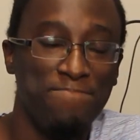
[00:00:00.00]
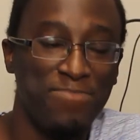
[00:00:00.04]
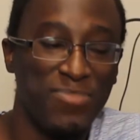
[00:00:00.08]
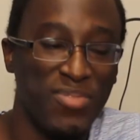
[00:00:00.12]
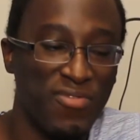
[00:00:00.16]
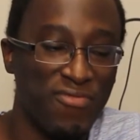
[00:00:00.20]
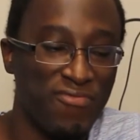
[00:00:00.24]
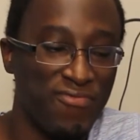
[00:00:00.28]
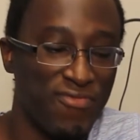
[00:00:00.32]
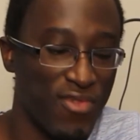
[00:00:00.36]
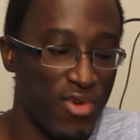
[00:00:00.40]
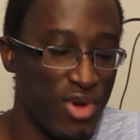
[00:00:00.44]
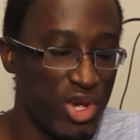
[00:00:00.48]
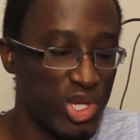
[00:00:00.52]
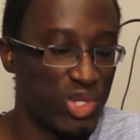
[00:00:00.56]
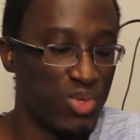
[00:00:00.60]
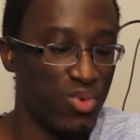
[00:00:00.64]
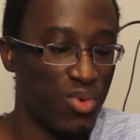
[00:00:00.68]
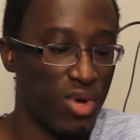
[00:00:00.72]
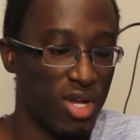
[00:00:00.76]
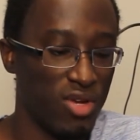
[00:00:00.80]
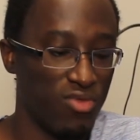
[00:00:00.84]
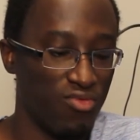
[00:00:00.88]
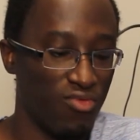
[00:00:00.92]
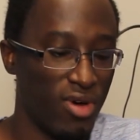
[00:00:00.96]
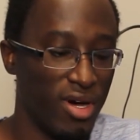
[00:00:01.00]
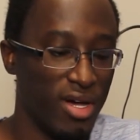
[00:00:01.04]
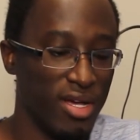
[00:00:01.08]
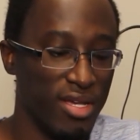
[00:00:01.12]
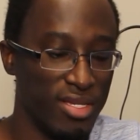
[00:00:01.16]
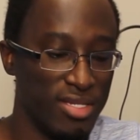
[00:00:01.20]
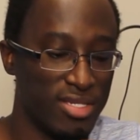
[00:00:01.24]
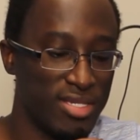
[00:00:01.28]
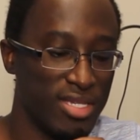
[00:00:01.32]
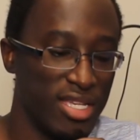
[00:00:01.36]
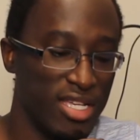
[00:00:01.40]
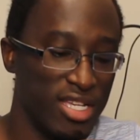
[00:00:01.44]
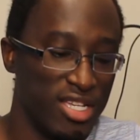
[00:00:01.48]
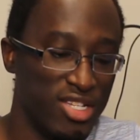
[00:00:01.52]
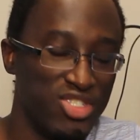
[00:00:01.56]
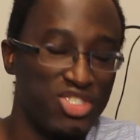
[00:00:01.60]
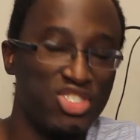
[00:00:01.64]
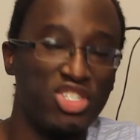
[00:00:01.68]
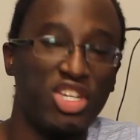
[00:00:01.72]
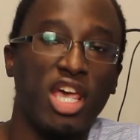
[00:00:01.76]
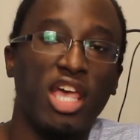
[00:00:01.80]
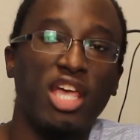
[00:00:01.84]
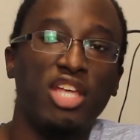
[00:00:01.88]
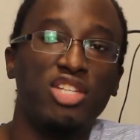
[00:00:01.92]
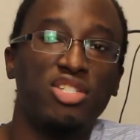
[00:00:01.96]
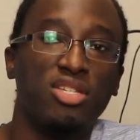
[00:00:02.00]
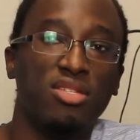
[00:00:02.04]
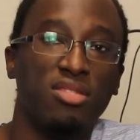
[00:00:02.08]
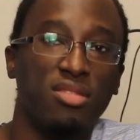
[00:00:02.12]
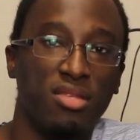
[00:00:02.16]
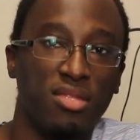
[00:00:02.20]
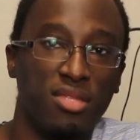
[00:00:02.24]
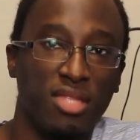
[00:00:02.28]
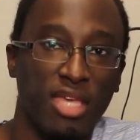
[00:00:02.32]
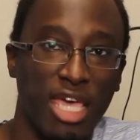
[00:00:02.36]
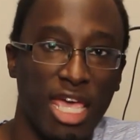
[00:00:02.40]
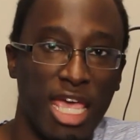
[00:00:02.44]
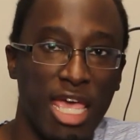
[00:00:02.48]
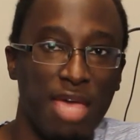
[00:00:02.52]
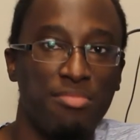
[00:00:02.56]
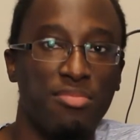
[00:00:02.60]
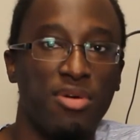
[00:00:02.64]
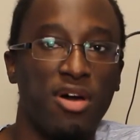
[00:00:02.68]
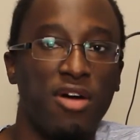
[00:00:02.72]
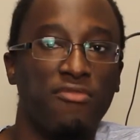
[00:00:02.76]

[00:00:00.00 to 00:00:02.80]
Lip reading: The first one was changing the name